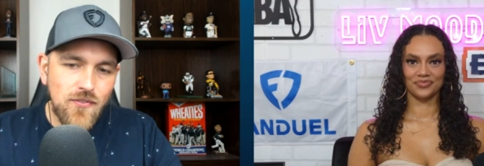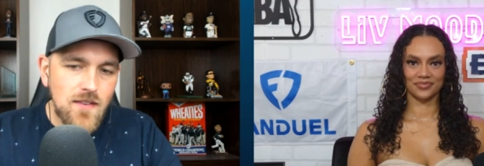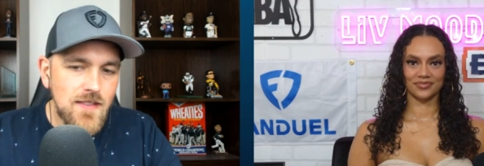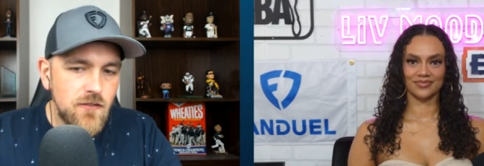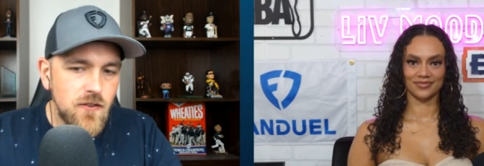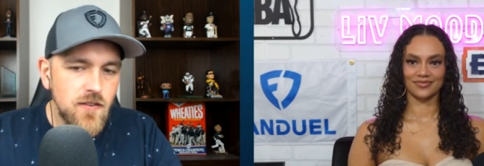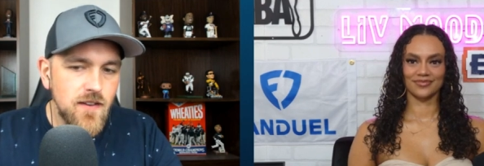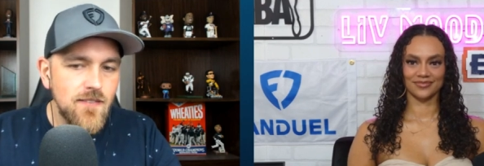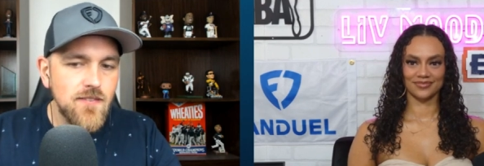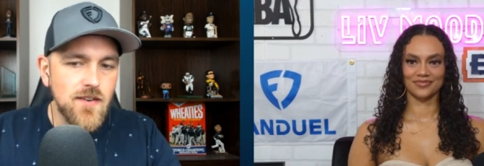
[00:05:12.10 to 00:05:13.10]
Speaker 1: your level of
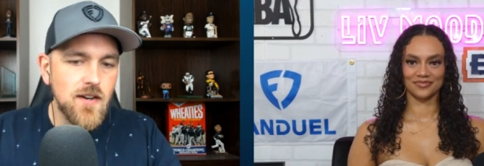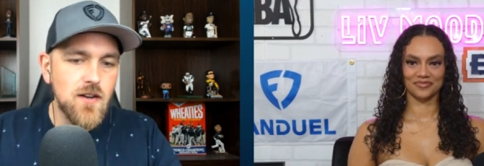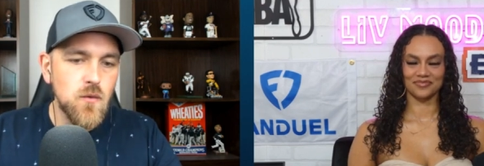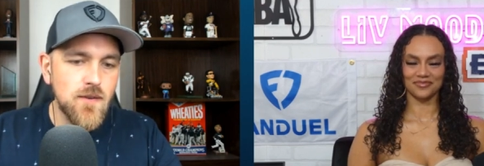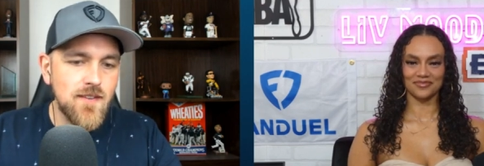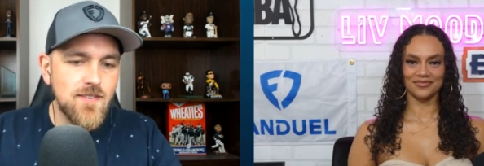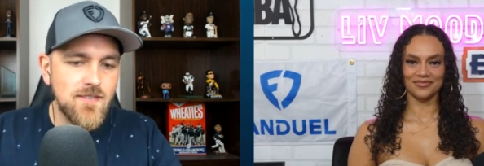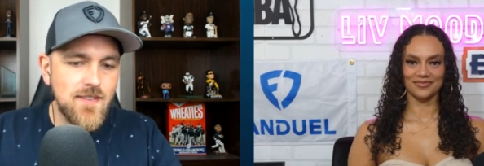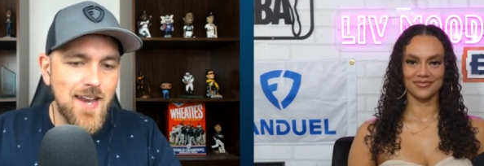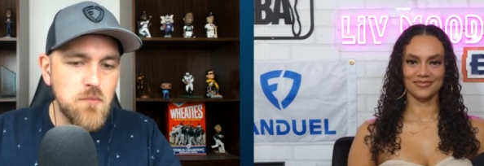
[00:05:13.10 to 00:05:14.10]
concern with
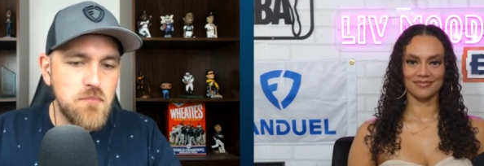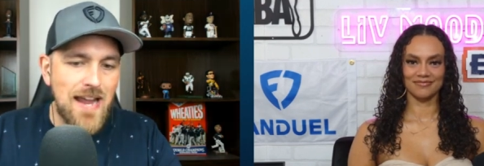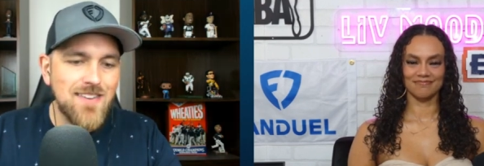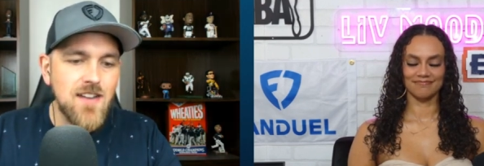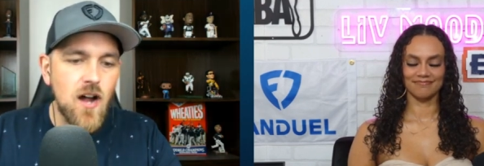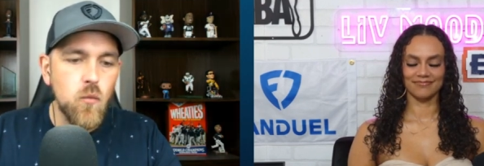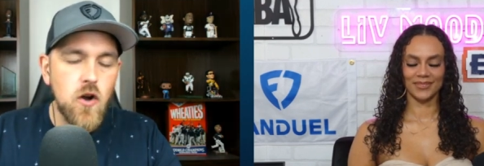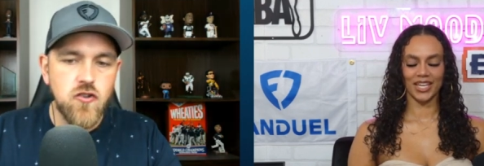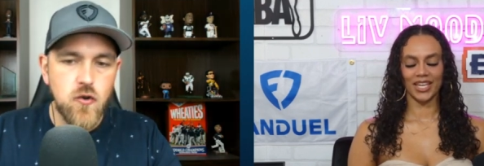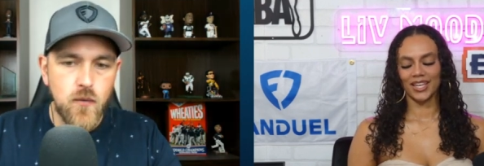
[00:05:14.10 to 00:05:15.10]
Cincinnati based on
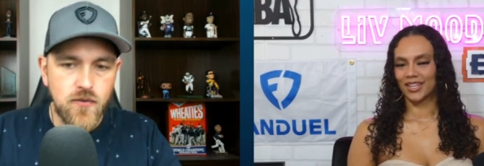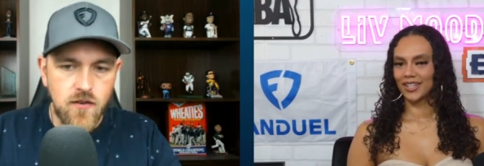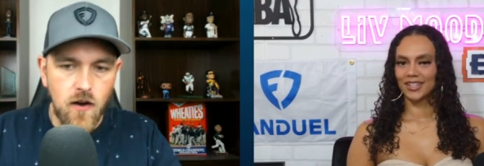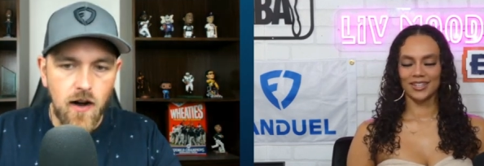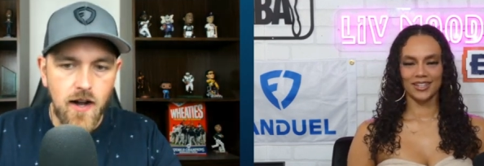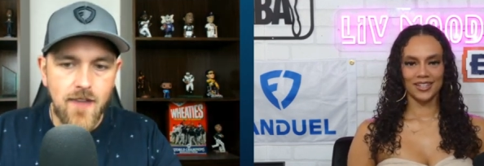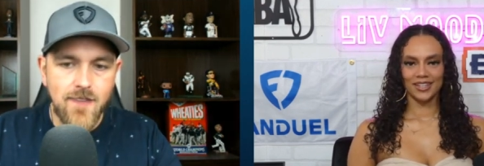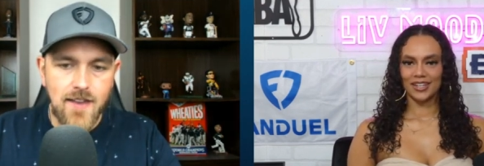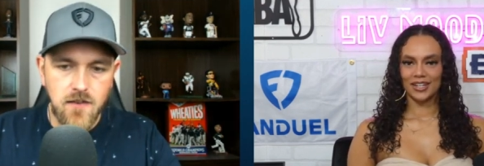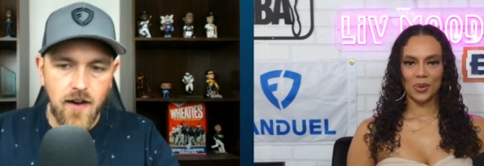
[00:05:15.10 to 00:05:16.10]
what you saw
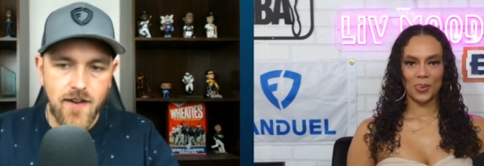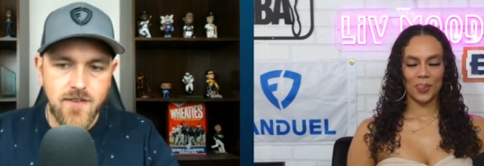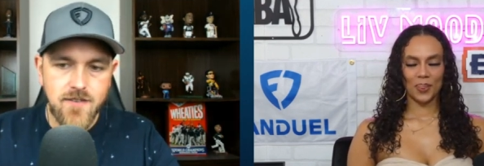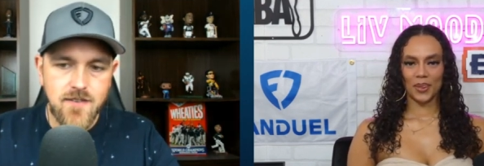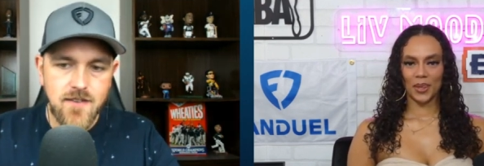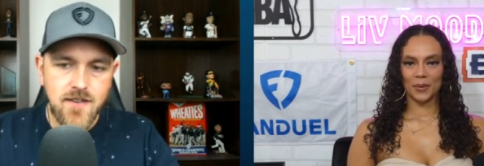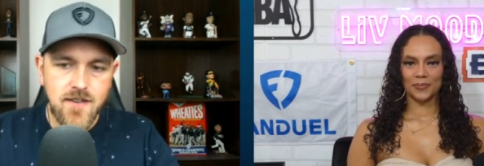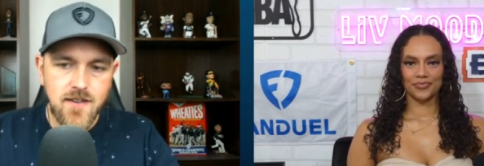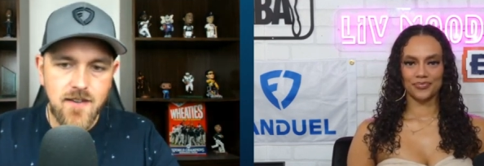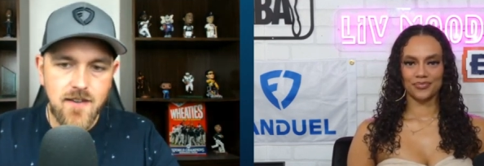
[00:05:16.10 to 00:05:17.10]
in that loss?
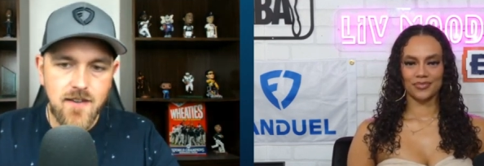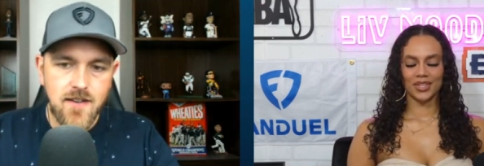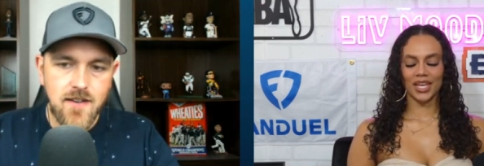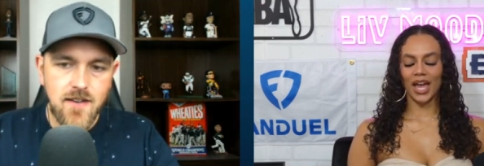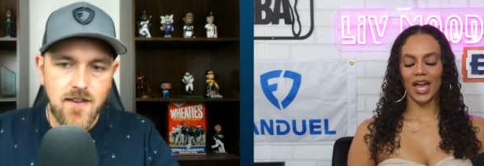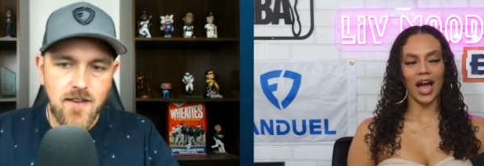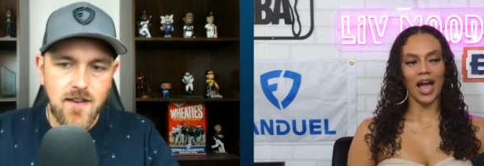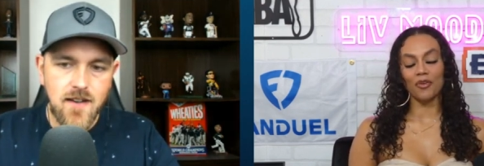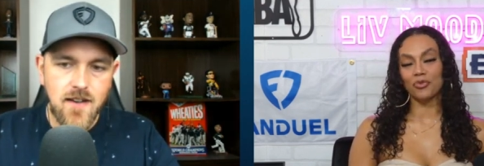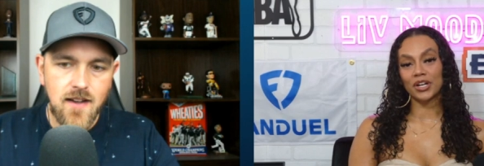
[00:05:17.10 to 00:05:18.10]

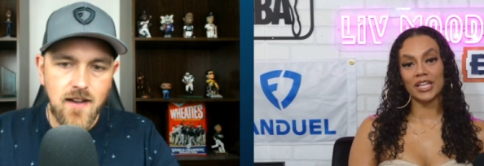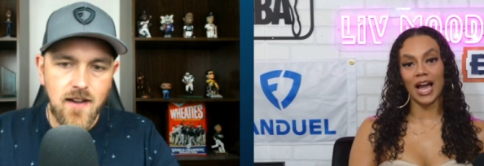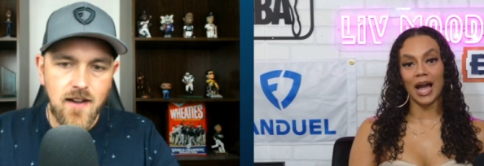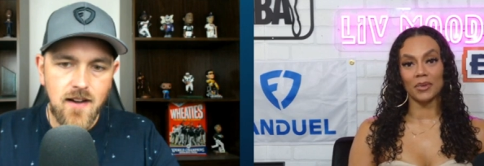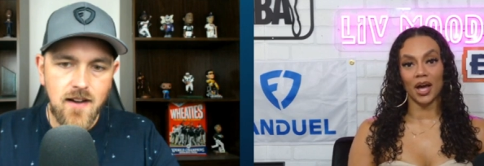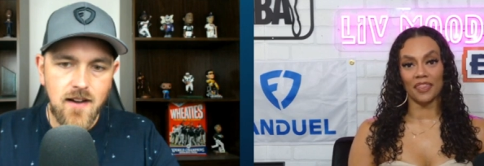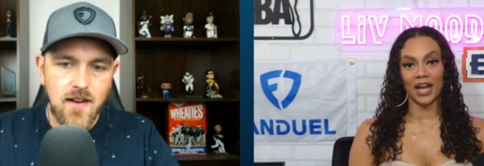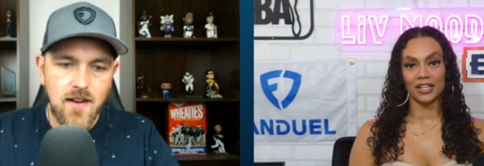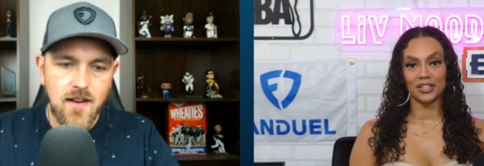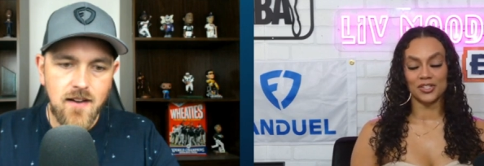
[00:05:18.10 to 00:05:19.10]
Speaker 2: I'm not
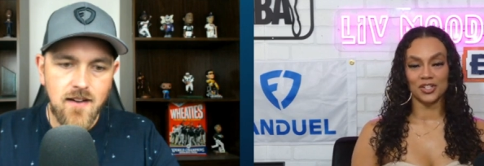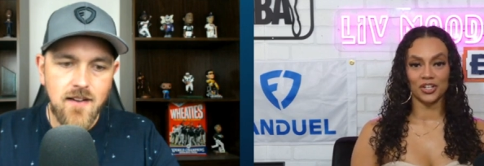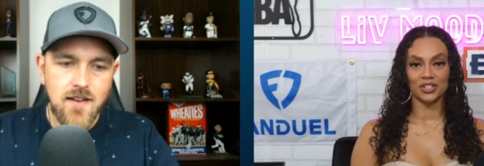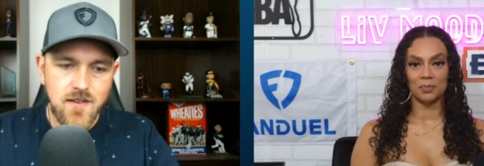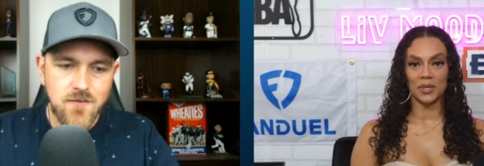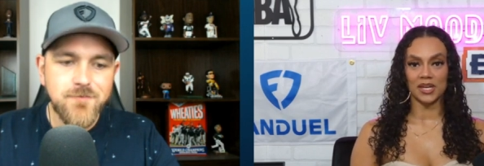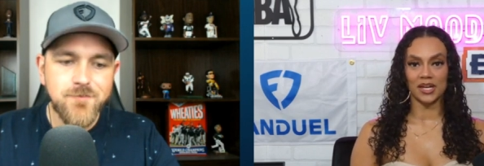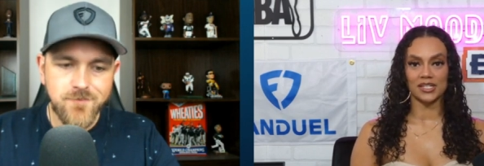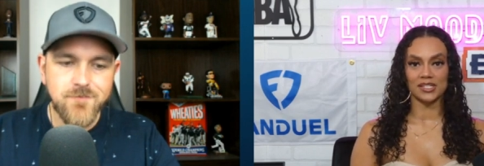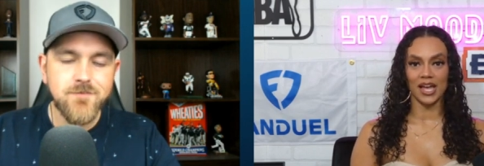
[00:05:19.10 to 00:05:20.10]
that concerned,
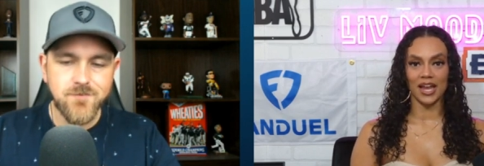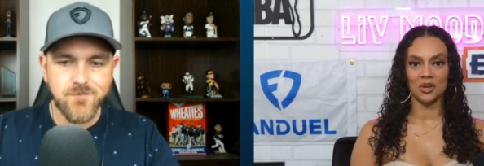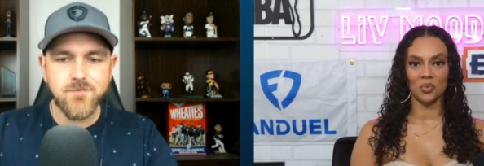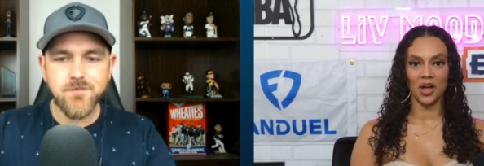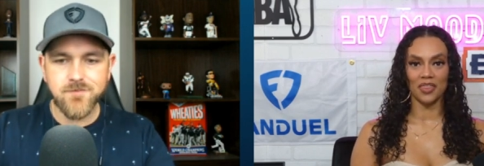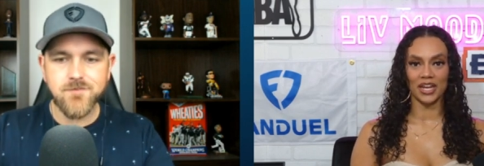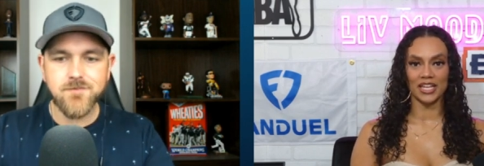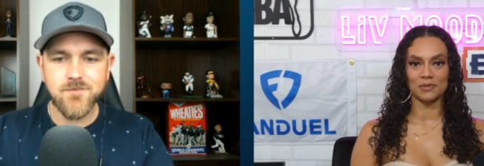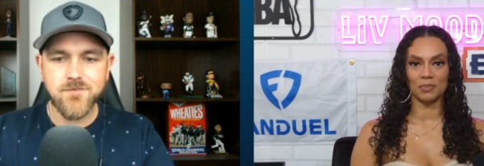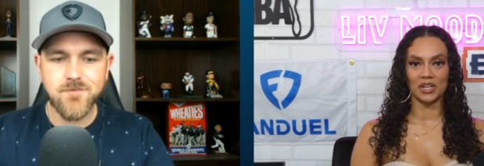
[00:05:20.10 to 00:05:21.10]
because anyone
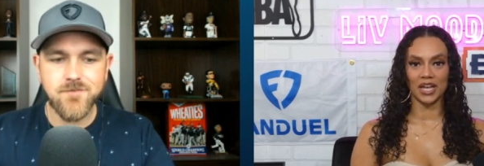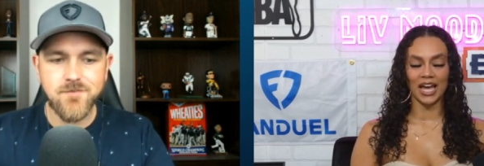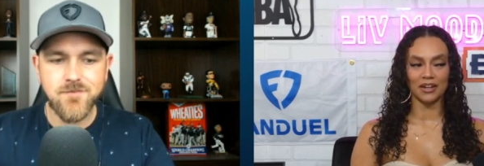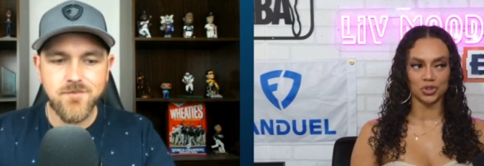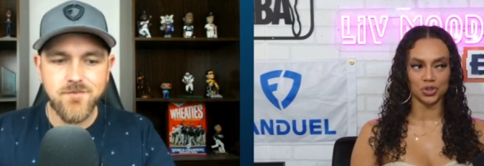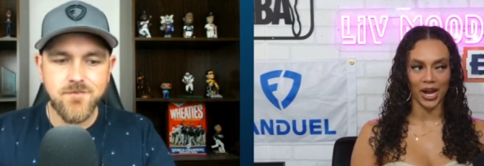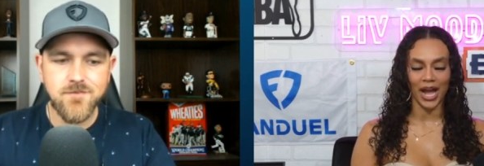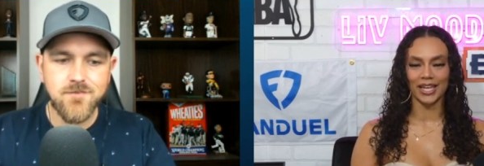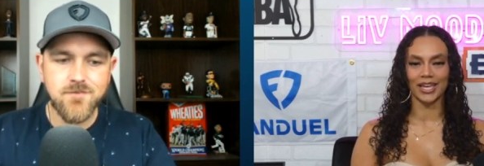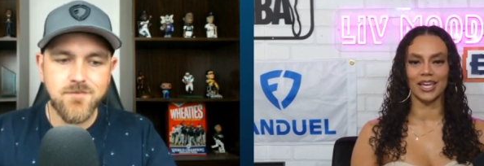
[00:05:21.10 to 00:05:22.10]
that has been kind of
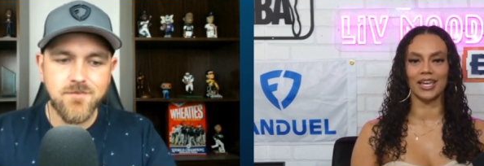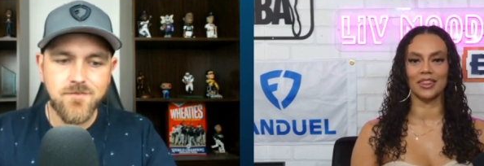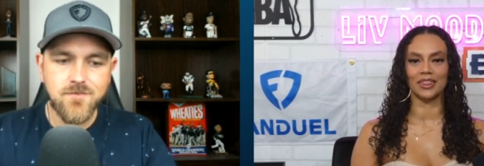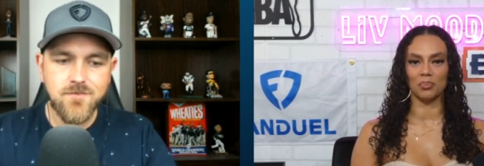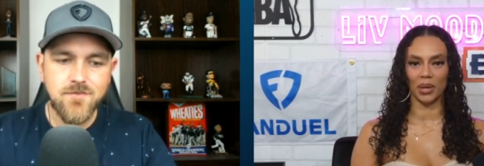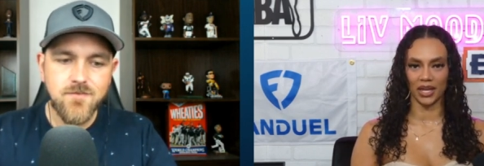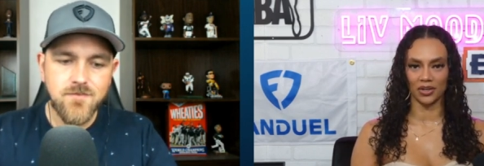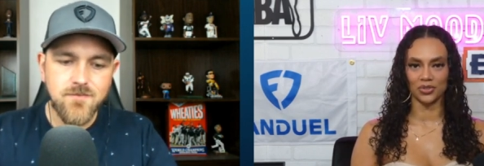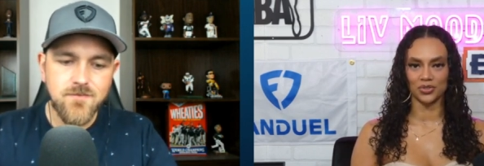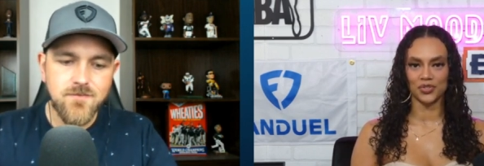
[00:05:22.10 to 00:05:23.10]
tracking the
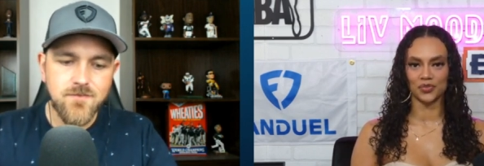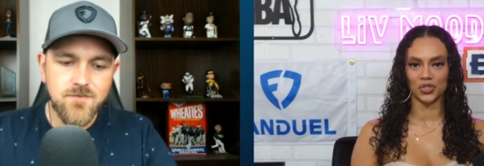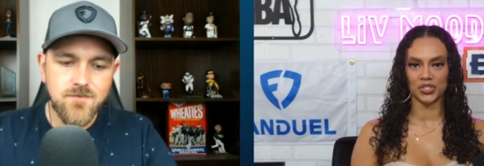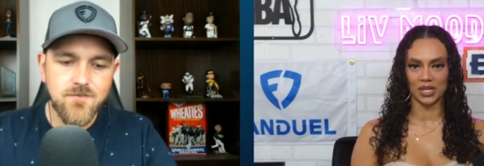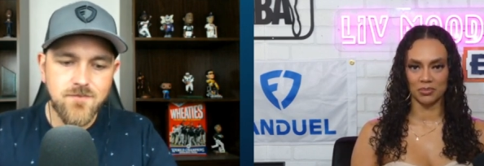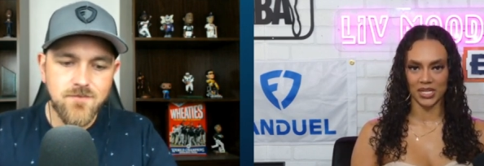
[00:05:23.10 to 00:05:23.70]
Bengals for some